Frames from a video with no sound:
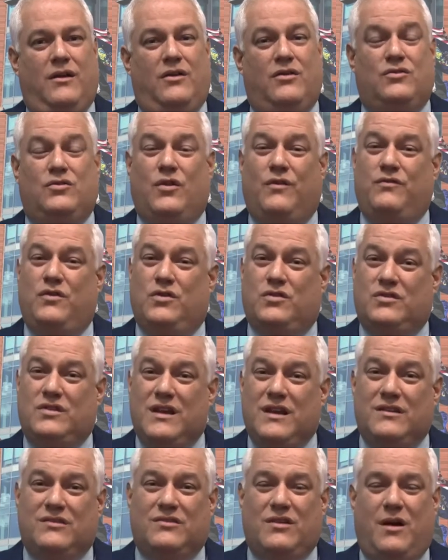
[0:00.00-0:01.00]
So if you
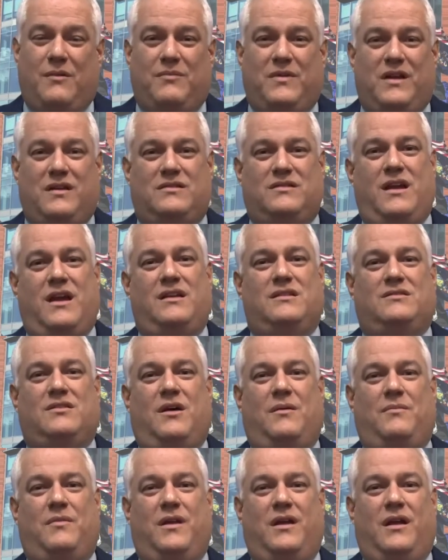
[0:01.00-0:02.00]
see something, say
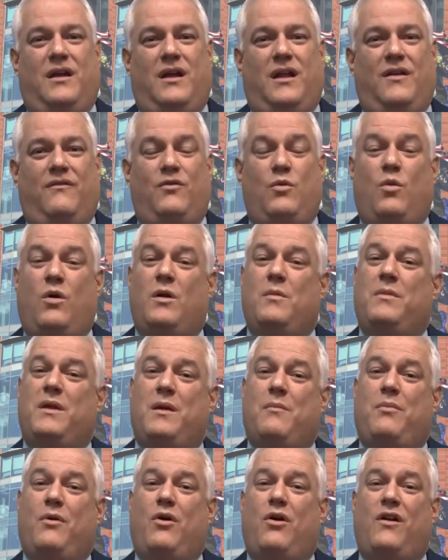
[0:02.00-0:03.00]
something. And if you want to be
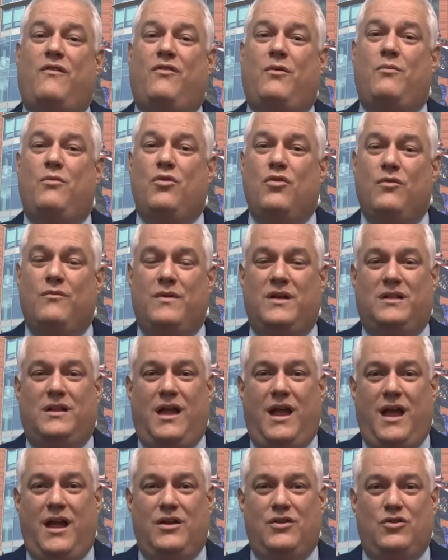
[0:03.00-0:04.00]
a part of a movement
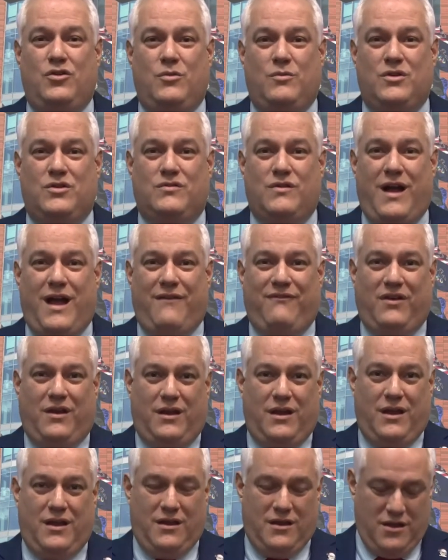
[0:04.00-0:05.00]
to end human
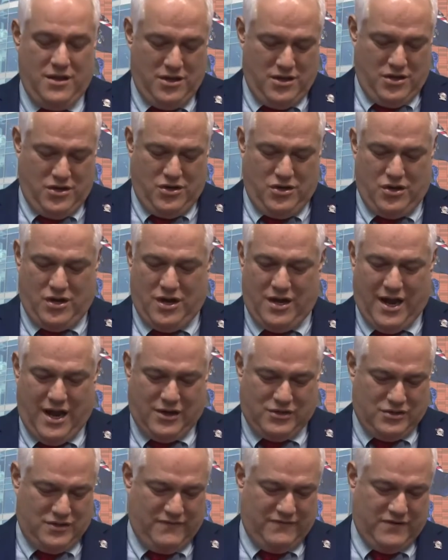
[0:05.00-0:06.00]
trafficking, you can
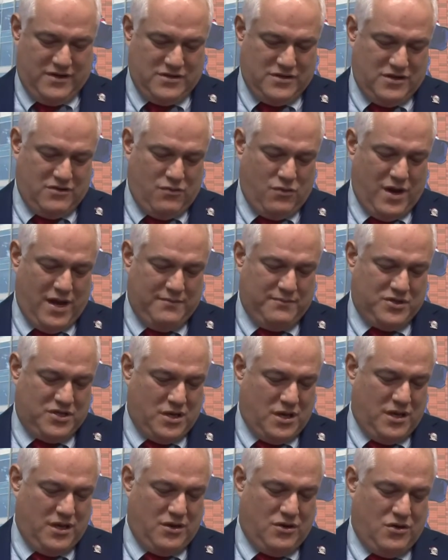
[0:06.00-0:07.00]
actually visit a
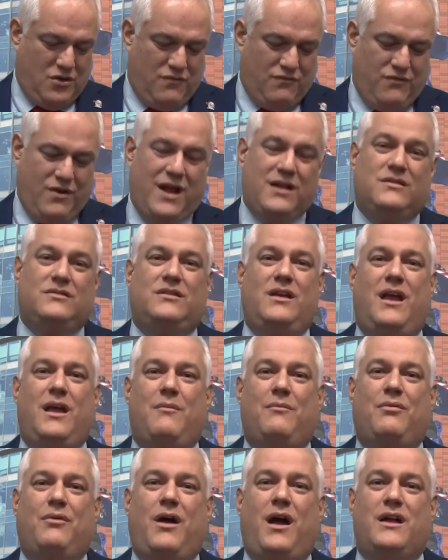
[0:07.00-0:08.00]
website called
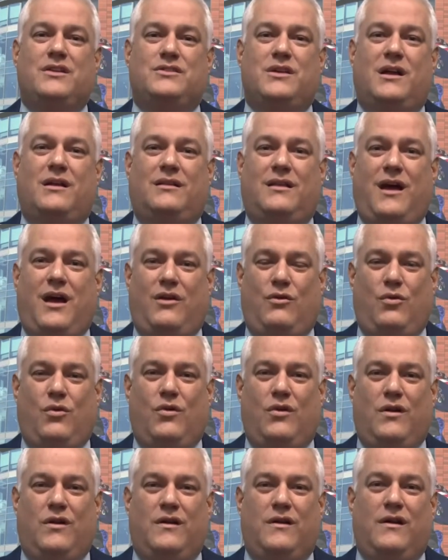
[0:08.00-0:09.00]

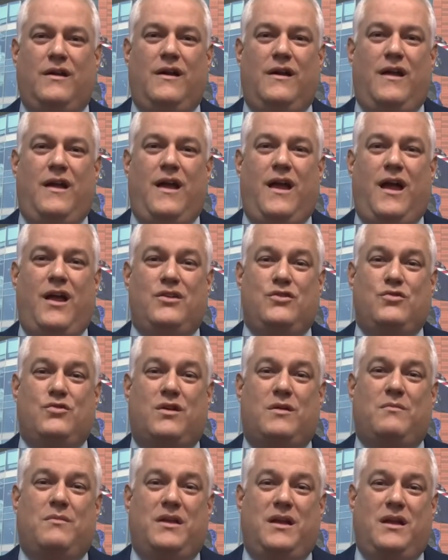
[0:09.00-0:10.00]
redsandproject.org, and you
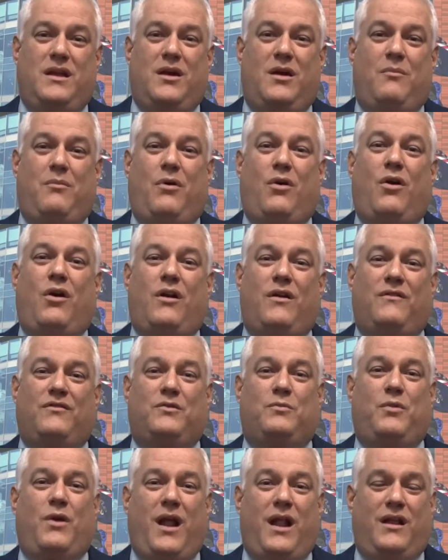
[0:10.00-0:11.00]
can be a part of
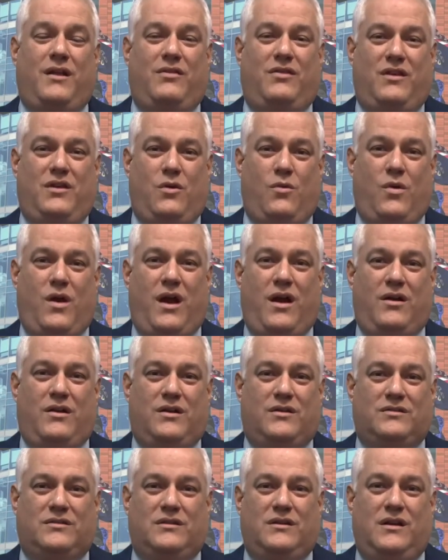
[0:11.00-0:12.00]
spreading the
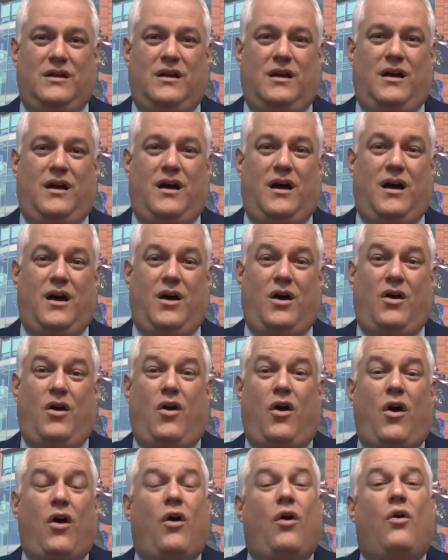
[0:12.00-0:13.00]
awareness.
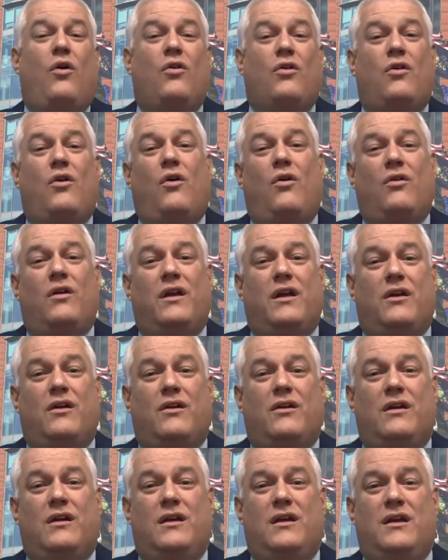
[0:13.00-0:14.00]
Our whole goal
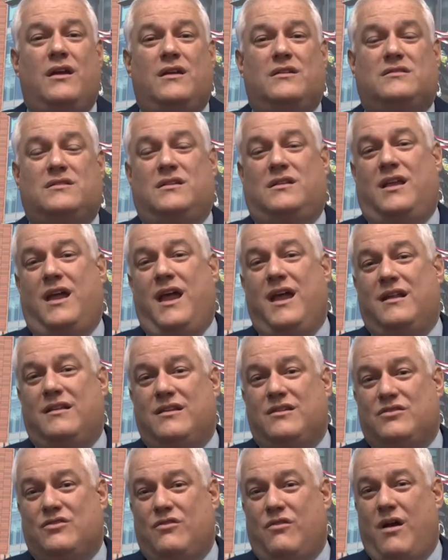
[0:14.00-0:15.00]
here is to take
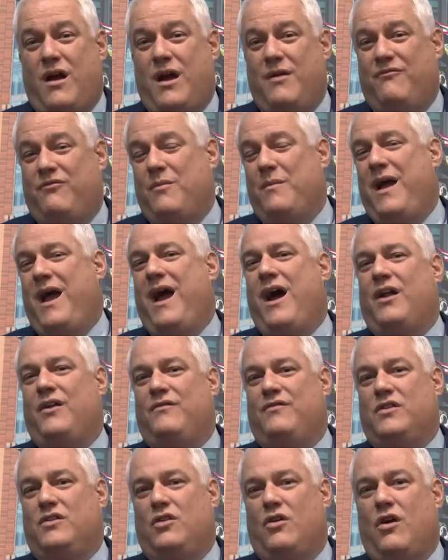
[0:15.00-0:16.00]
this crime from out
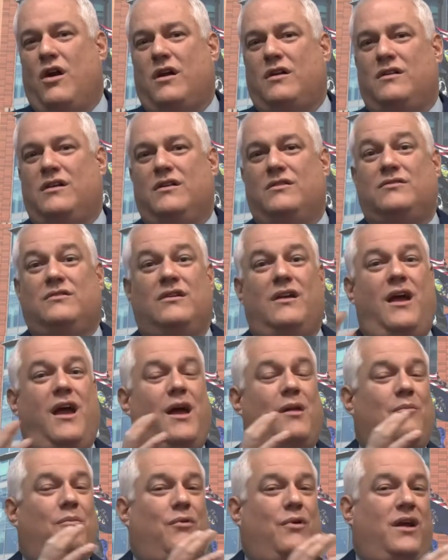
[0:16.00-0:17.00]
of the darkness
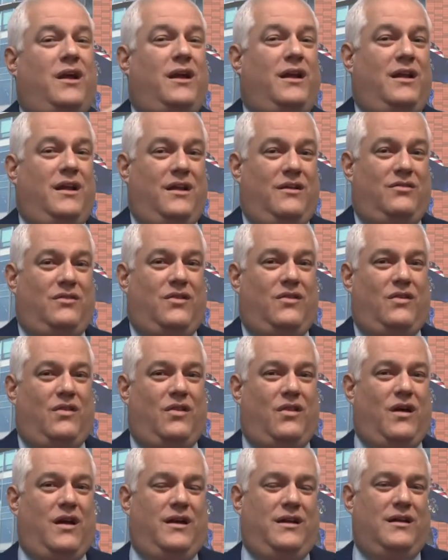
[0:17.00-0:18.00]
and bring it into the
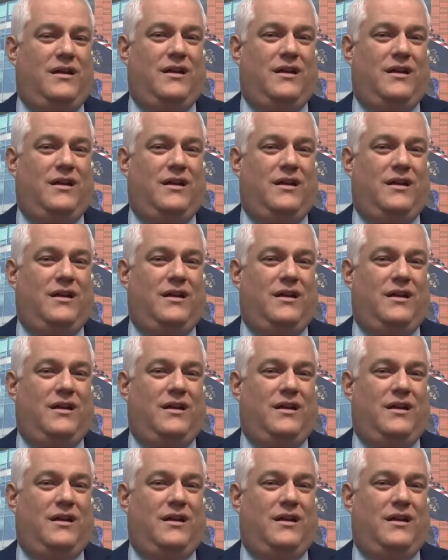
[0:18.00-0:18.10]
light.